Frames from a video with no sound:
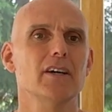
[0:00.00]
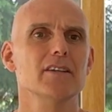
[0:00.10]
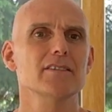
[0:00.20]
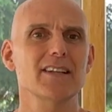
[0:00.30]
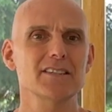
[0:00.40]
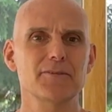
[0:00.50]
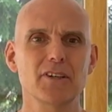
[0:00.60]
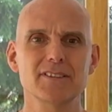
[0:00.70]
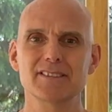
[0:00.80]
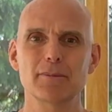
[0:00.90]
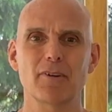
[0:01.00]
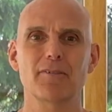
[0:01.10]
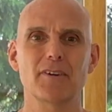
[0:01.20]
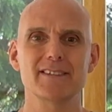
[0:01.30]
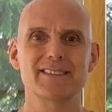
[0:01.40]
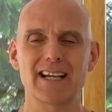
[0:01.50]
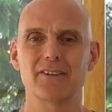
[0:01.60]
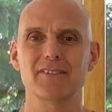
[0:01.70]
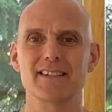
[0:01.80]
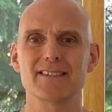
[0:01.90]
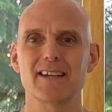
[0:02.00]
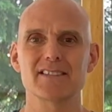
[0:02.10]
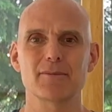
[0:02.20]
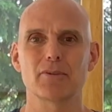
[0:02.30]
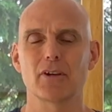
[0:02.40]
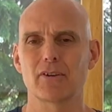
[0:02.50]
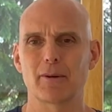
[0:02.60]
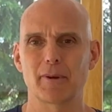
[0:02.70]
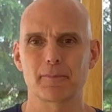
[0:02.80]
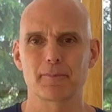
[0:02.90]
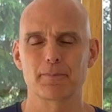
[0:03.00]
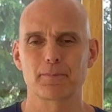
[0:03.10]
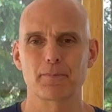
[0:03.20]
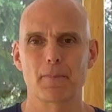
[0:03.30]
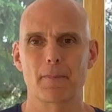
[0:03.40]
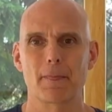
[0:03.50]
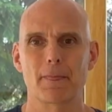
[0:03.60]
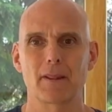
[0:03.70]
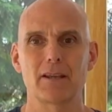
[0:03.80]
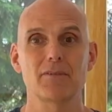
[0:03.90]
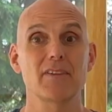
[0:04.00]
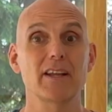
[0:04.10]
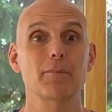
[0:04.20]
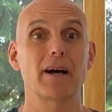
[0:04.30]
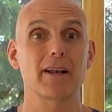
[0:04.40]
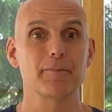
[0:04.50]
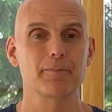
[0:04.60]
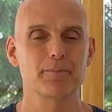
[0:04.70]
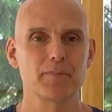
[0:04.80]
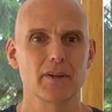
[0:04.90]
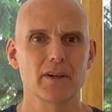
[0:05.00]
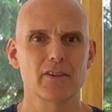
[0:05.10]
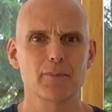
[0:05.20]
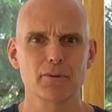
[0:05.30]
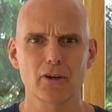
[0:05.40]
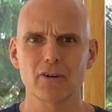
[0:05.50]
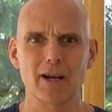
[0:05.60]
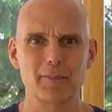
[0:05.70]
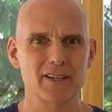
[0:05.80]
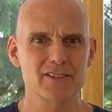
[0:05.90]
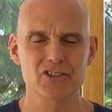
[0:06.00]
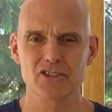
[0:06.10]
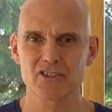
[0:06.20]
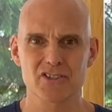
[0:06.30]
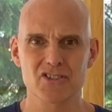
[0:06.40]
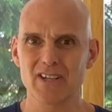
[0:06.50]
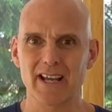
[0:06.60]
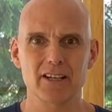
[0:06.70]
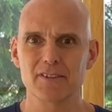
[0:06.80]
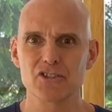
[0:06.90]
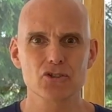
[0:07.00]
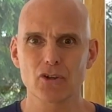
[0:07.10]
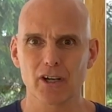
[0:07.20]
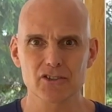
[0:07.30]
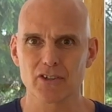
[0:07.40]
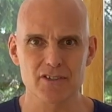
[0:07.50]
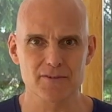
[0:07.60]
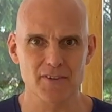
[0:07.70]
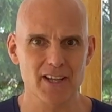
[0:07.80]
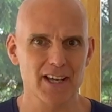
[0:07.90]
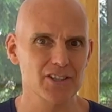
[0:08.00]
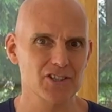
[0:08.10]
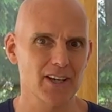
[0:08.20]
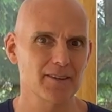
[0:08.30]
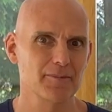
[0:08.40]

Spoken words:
So let's first simplify down these layers of programming. If you think about it, the programming is just a set of instructions for the energy.